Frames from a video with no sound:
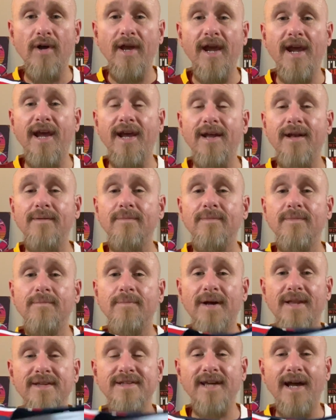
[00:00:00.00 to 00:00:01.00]
And
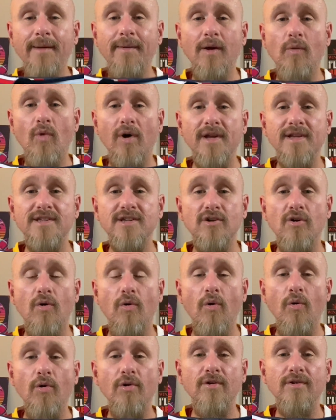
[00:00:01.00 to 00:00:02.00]
by the time I wanted to go
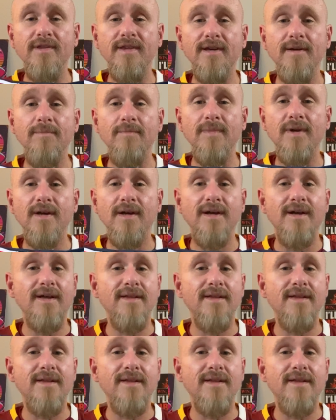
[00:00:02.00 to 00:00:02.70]
order them,